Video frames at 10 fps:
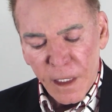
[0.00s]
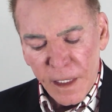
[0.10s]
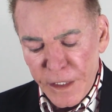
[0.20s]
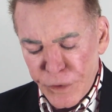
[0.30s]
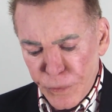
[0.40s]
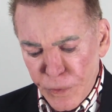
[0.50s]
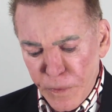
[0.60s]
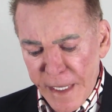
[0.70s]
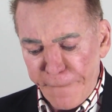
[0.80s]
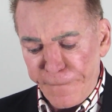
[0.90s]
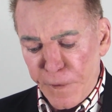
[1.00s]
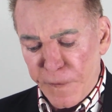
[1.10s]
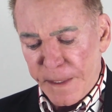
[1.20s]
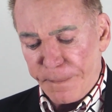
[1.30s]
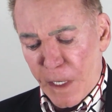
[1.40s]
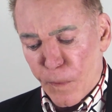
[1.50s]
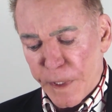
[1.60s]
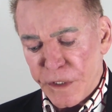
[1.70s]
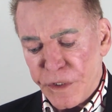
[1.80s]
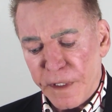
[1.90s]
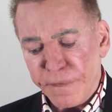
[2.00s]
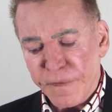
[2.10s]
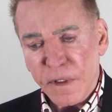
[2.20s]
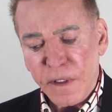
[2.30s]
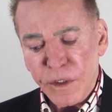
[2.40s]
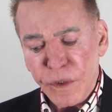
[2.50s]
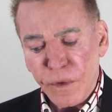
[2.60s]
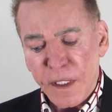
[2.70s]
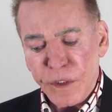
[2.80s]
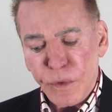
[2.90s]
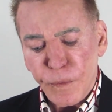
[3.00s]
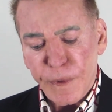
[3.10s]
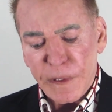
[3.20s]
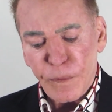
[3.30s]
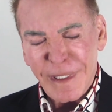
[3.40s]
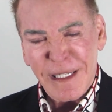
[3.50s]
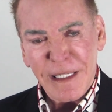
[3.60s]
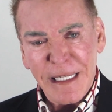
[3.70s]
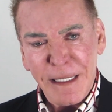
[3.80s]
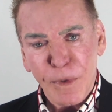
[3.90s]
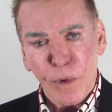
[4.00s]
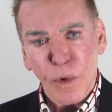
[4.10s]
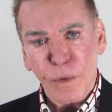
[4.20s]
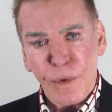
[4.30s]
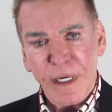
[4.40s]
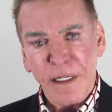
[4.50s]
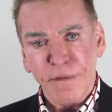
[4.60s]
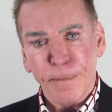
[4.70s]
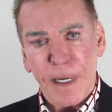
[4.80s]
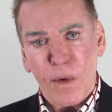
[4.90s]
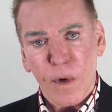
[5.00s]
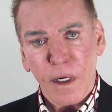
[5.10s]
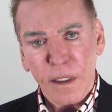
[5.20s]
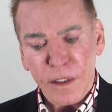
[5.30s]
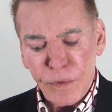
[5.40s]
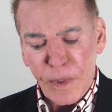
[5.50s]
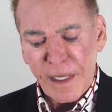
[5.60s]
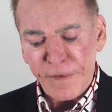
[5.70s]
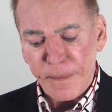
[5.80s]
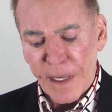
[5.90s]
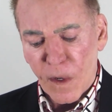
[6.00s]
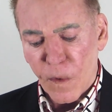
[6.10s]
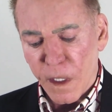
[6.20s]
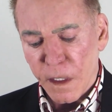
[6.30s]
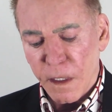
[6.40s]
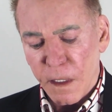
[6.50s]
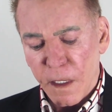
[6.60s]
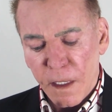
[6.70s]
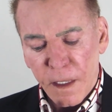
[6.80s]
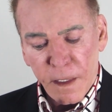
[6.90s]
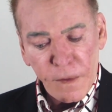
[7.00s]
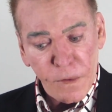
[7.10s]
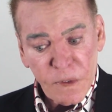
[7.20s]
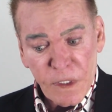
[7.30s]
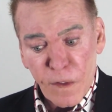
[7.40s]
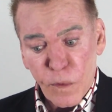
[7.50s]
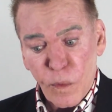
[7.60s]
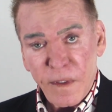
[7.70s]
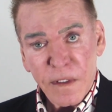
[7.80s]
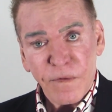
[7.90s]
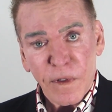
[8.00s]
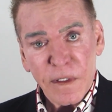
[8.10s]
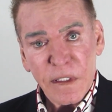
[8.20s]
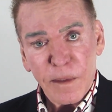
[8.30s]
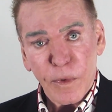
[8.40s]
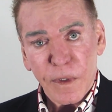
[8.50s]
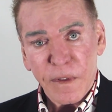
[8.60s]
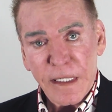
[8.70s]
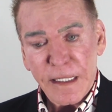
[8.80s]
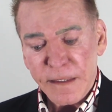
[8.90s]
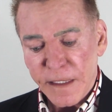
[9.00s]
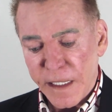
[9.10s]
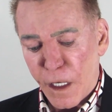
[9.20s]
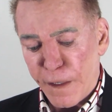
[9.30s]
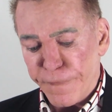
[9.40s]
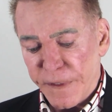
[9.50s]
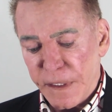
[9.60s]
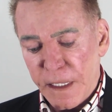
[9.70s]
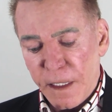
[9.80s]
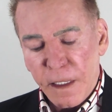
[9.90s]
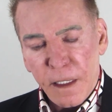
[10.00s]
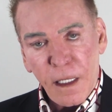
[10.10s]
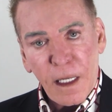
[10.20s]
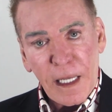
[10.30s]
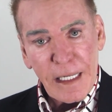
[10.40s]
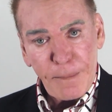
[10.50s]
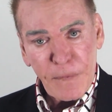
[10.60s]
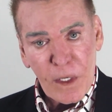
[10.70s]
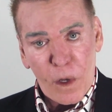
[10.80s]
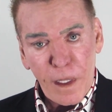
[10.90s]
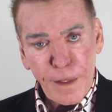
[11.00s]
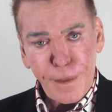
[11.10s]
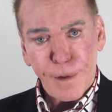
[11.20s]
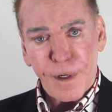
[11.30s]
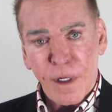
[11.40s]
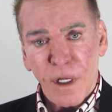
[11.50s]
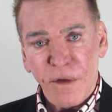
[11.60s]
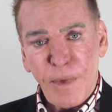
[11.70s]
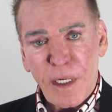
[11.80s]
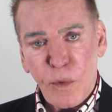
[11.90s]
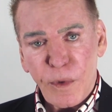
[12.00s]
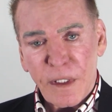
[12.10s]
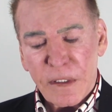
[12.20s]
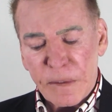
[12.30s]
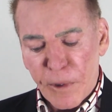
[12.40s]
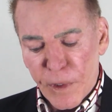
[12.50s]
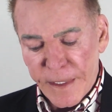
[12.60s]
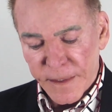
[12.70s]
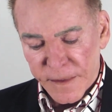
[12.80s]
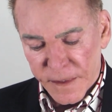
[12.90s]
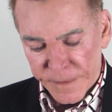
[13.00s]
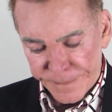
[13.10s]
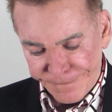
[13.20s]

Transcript: And as you do that, feel the empowering shift that you, as you re reclaim your own creative power, because you have the power. There's another one that's very similar that I say often. I am the author of my own experience.